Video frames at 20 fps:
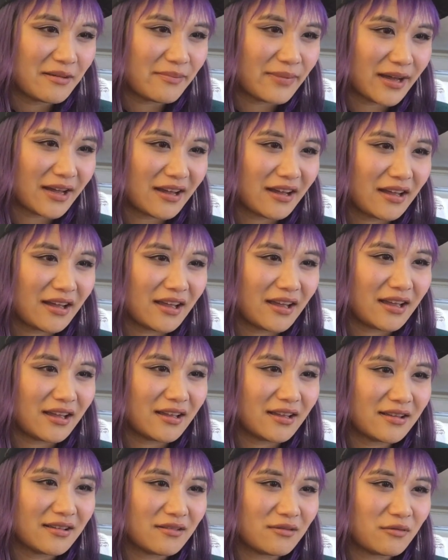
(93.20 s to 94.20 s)

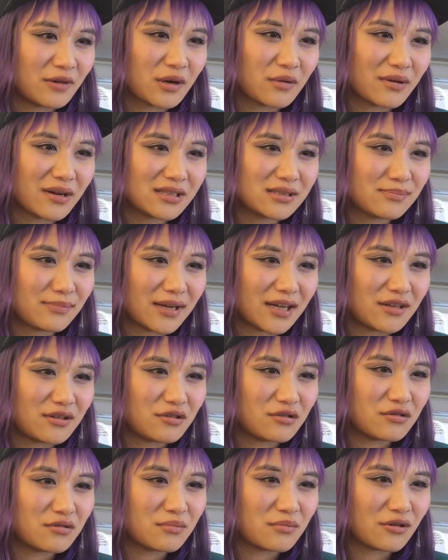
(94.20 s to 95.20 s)
By request by
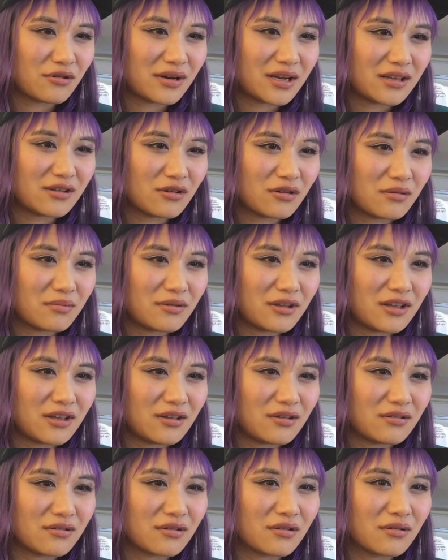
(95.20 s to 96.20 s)
Yu Moritobi
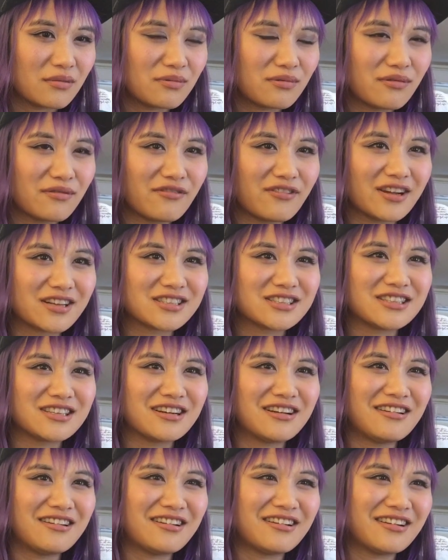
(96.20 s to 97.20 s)
Hyogo
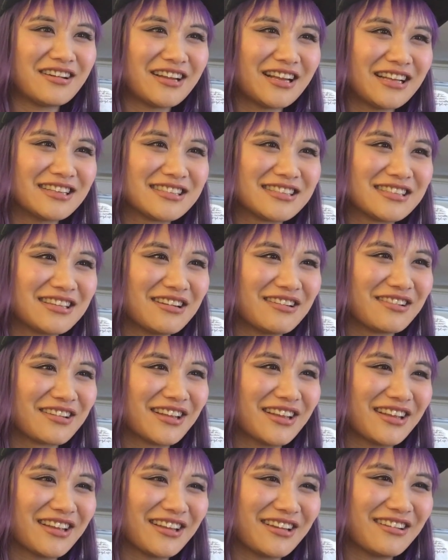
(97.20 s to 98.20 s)
Prefecture. Oh, that's so
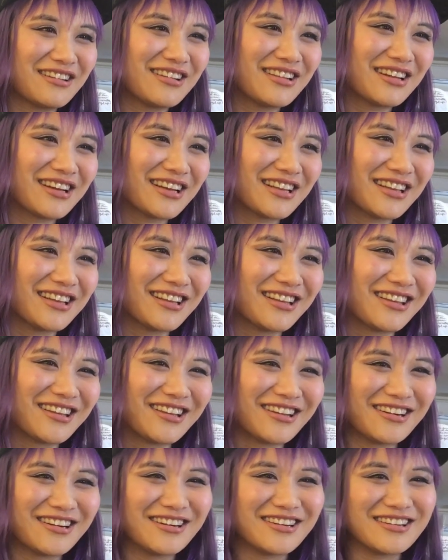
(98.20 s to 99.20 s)
cute. Look at the
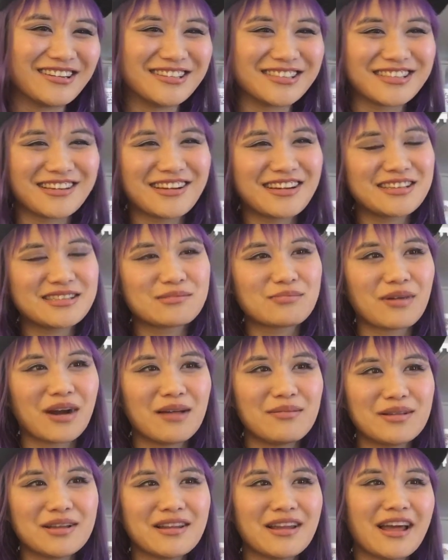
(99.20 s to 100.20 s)
turtles. Oh, it's
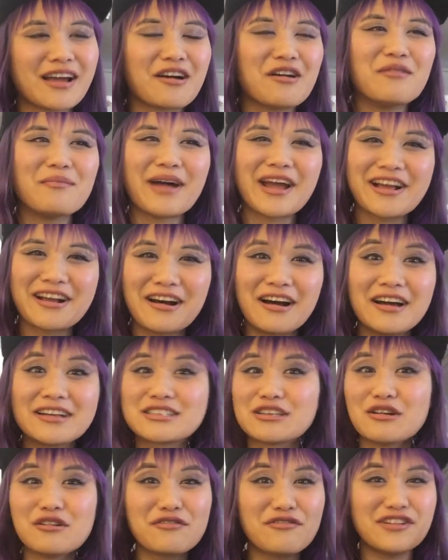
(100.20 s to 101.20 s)
probably like, oh my
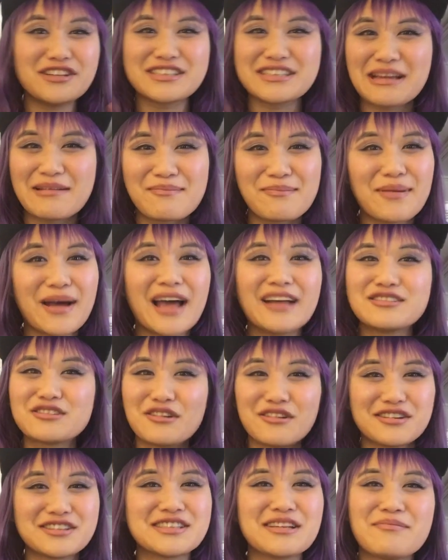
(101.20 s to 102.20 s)
gosh, Luffy Senpai,
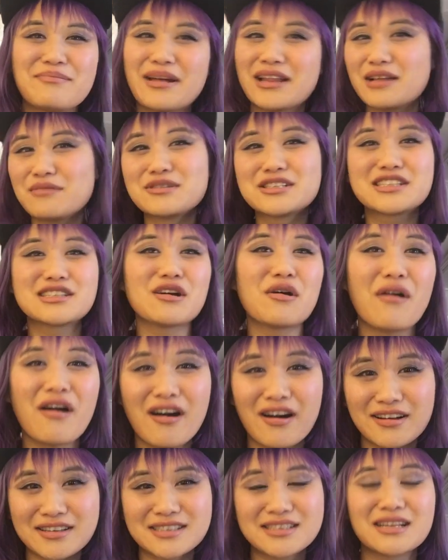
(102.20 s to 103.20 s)
Zoro Senpai, they were so
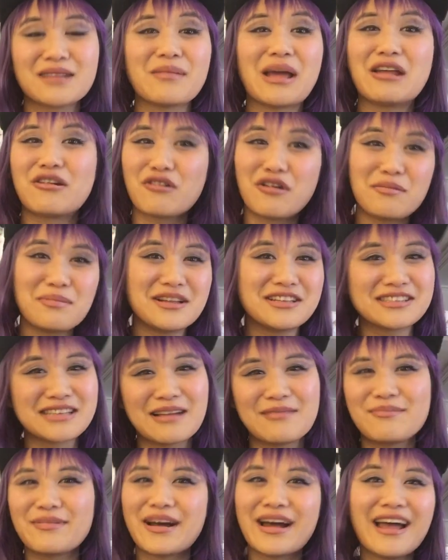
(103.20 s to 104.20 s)
awesome, and Robin
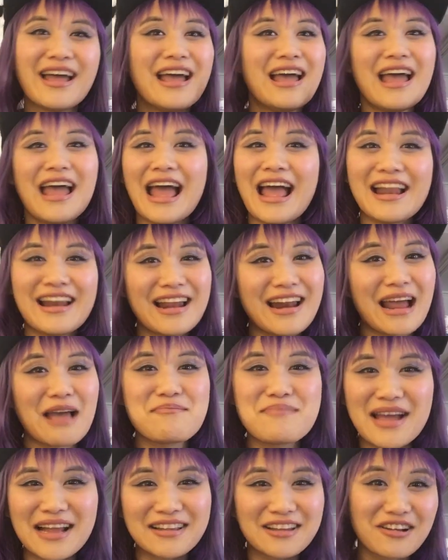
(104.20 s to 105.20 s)
Senpai, and then I
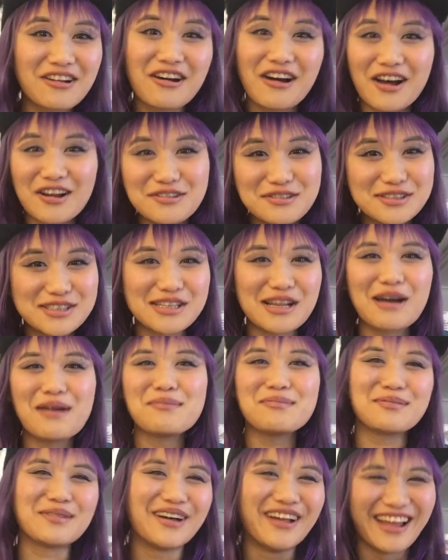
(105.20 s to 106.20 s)
met the god
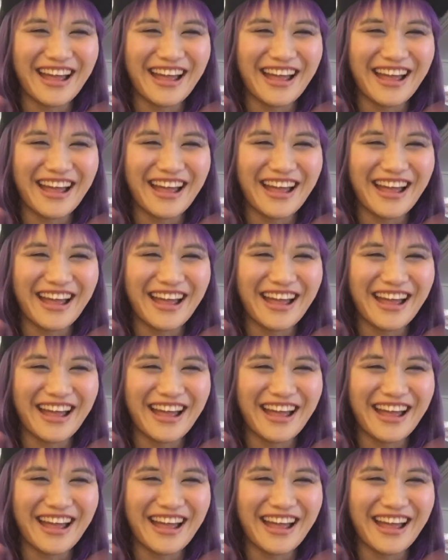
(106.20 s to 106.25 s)
Usopp.